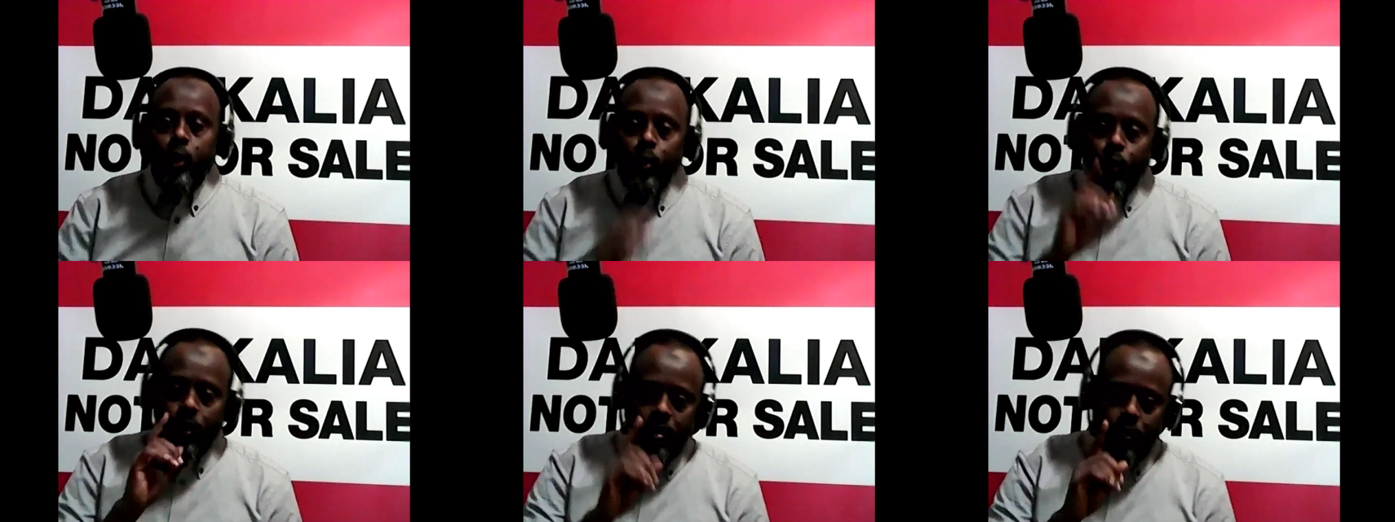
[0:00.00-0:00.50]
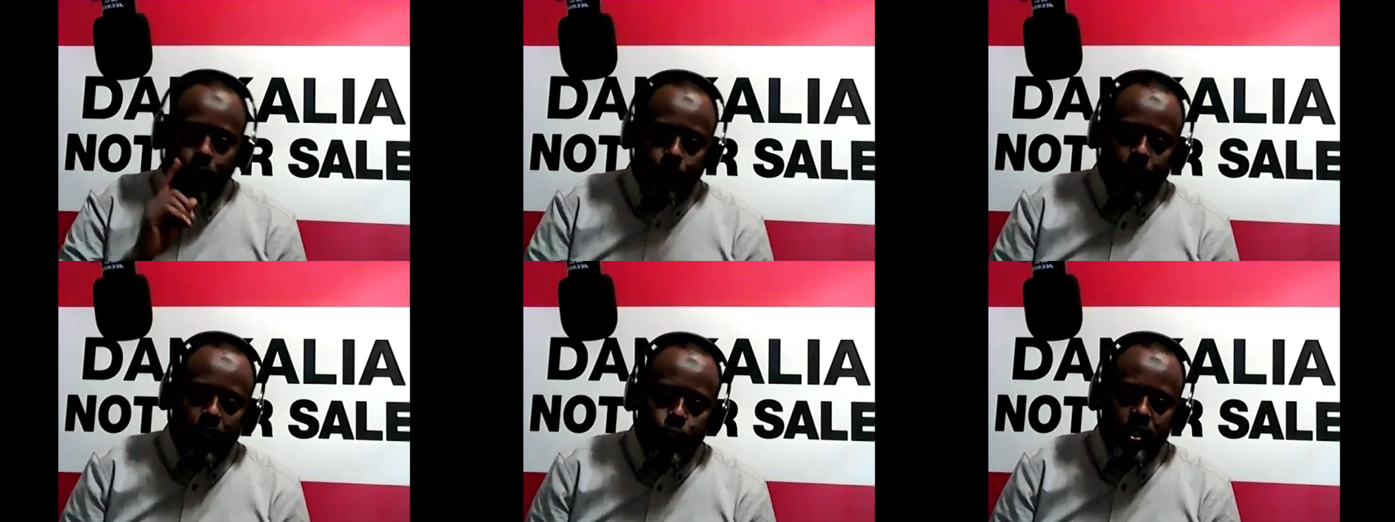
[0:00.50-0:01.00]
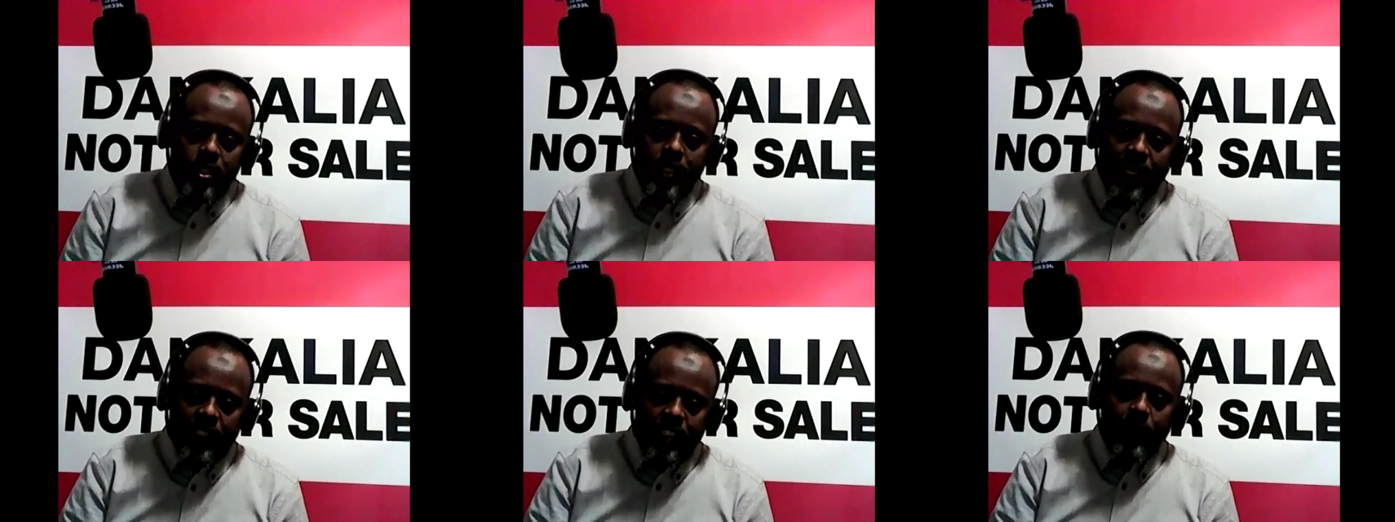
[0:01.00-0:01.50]
your corporation's
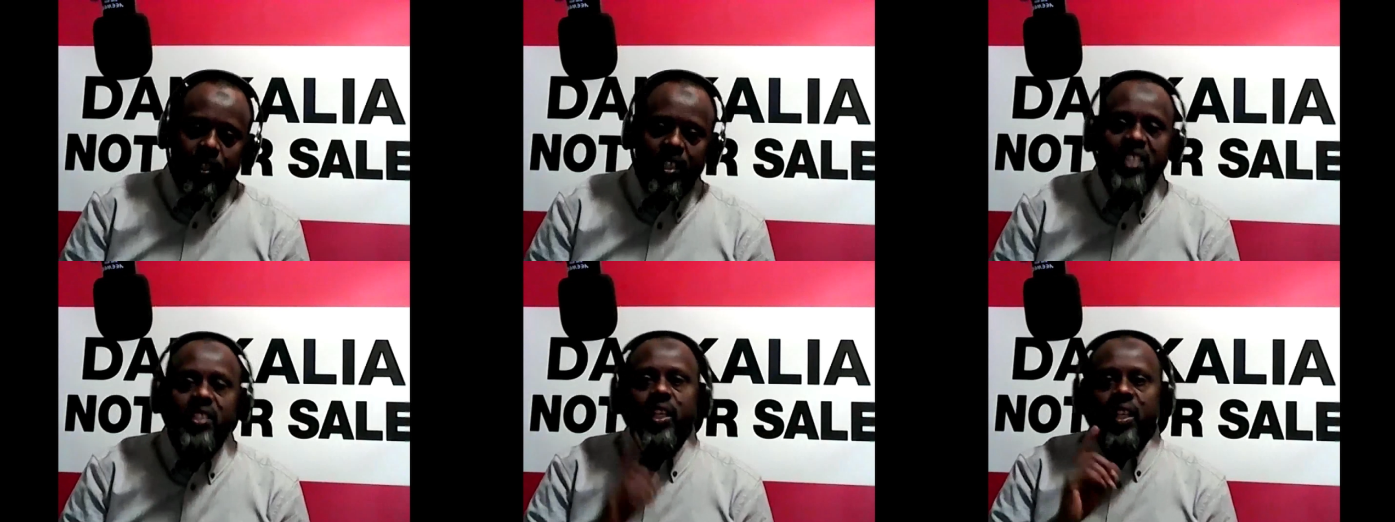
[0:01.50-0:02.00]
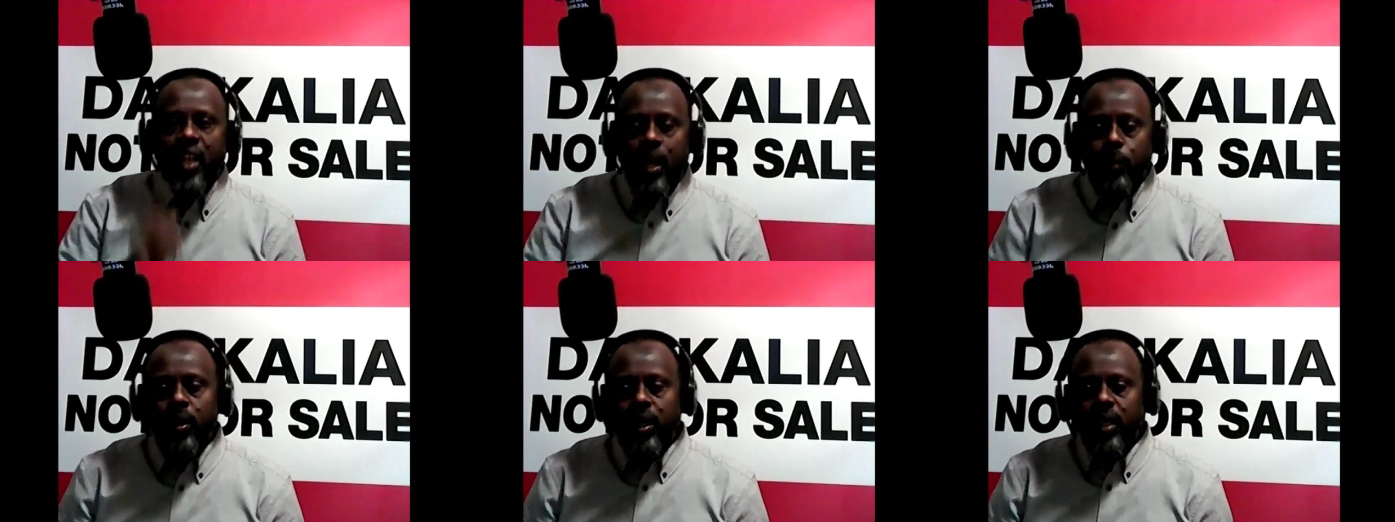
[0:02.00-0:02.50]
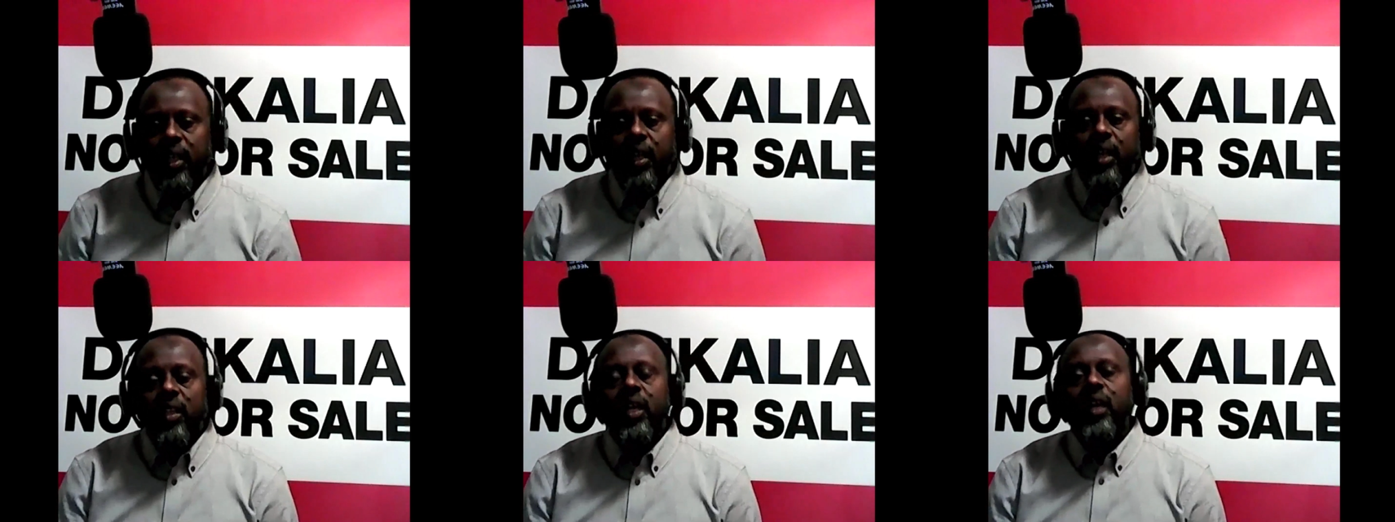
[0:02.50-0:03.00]
activity is enabling
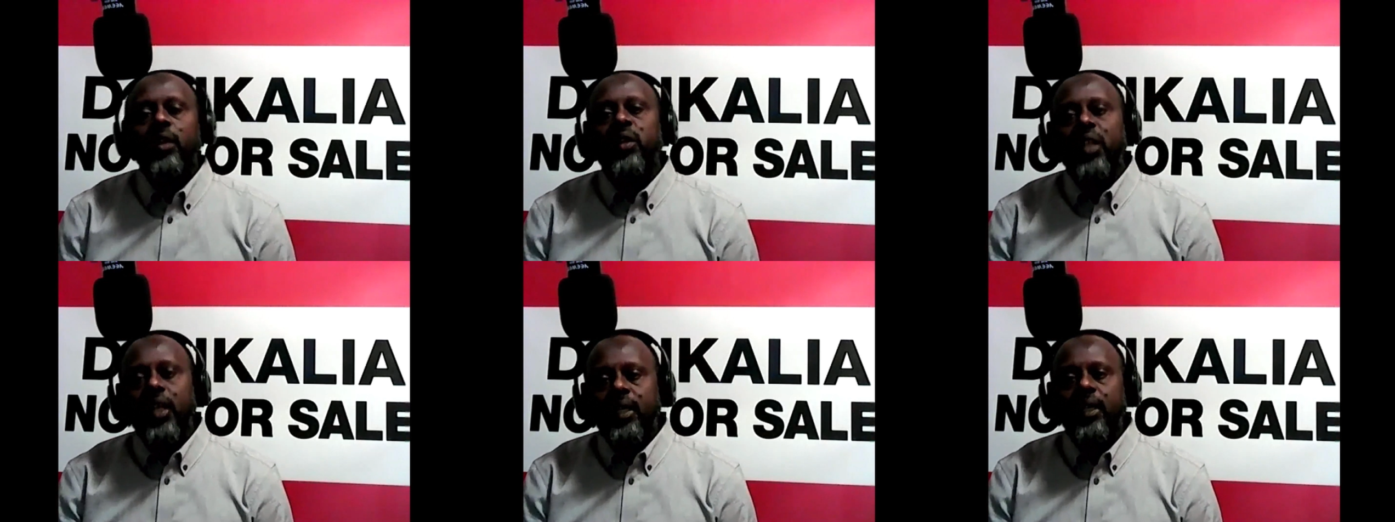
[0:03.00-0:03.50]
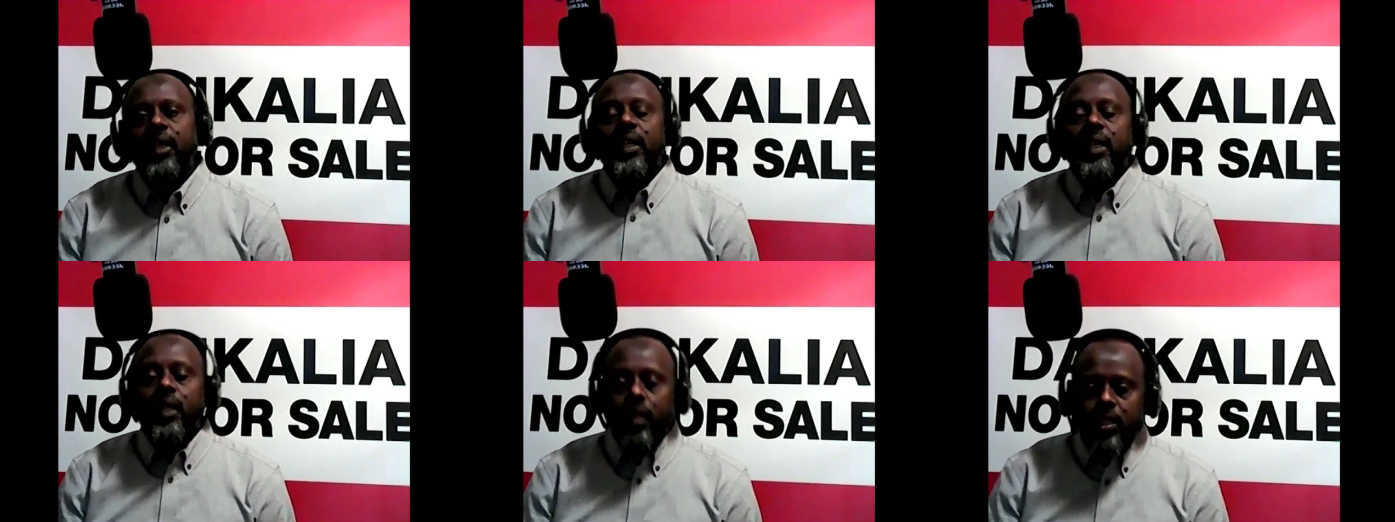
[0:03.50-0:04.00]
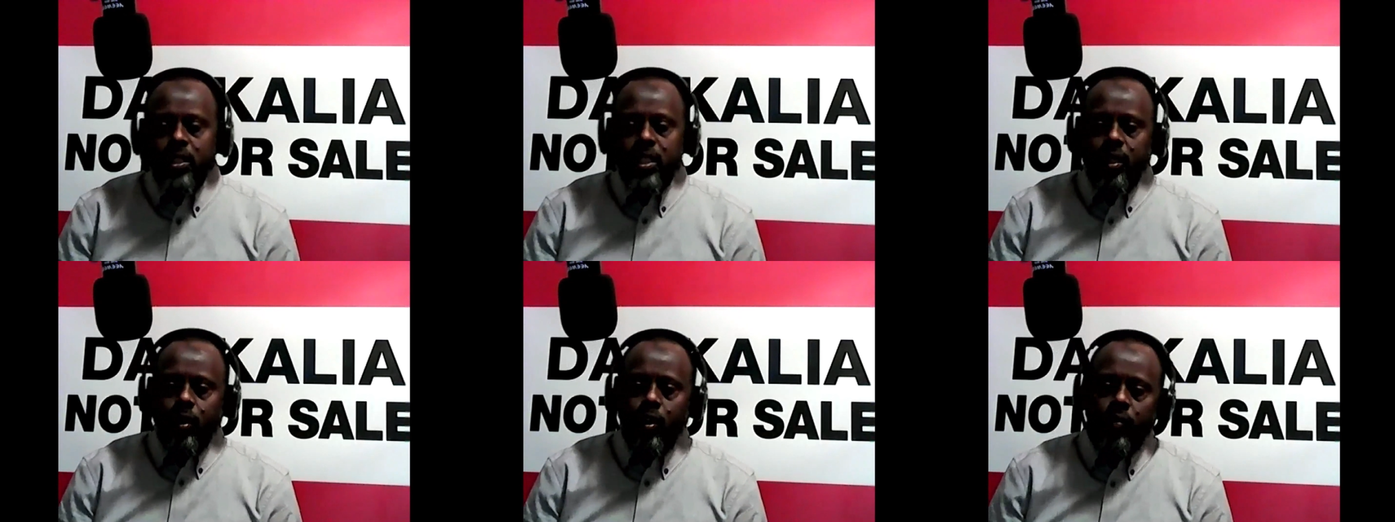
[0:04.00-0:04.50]
the ethnic
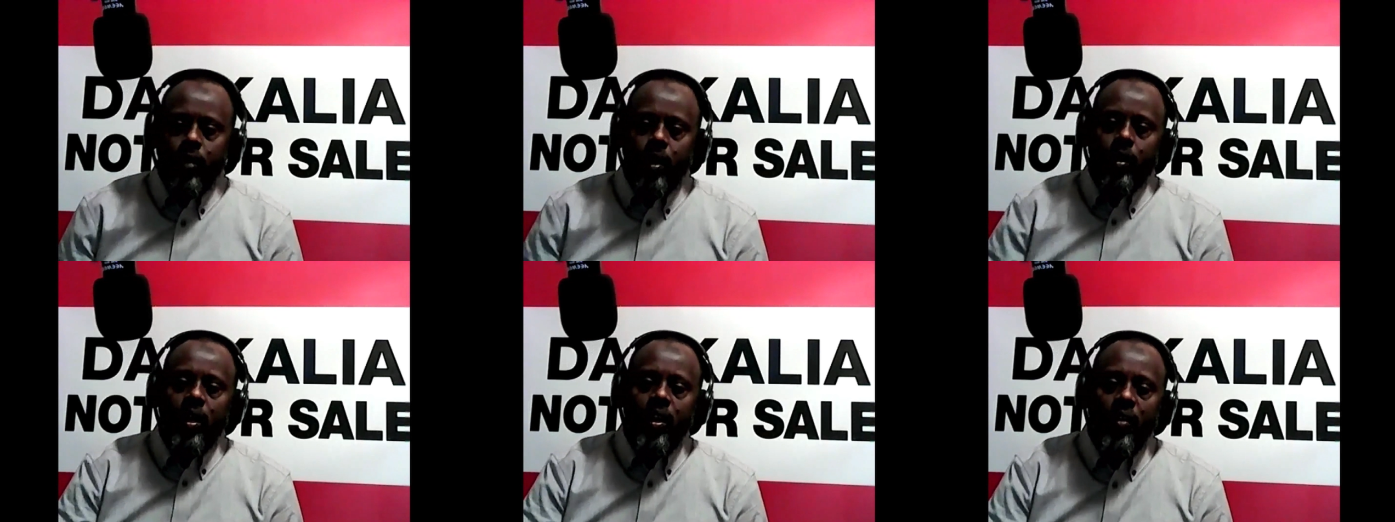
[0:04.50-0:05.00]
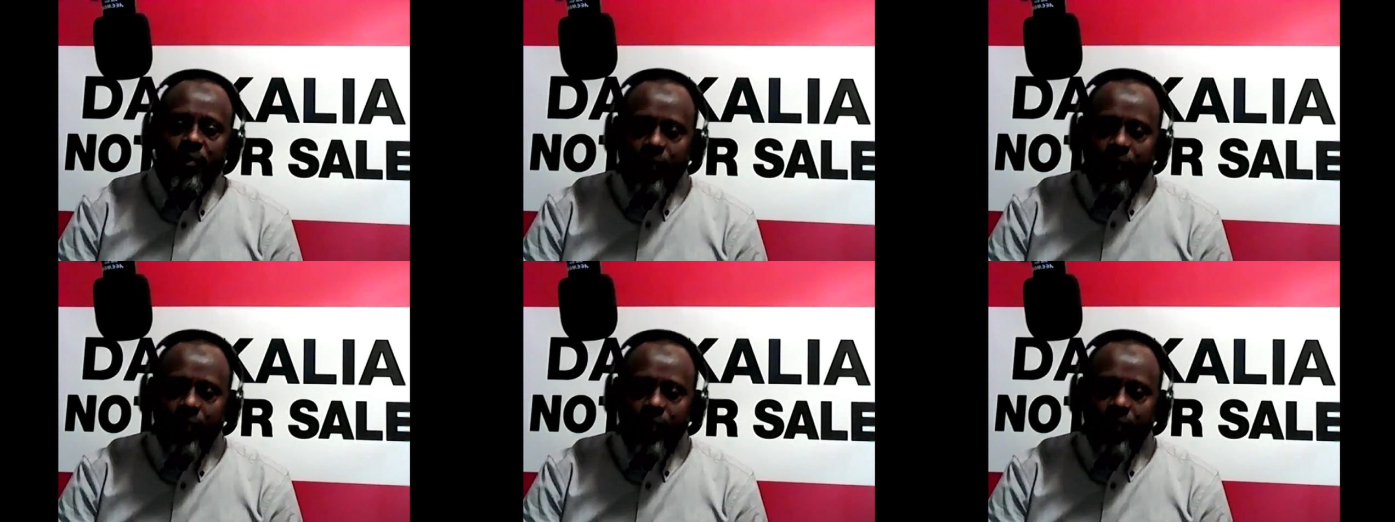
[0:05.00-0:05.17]
cleansing of our uh,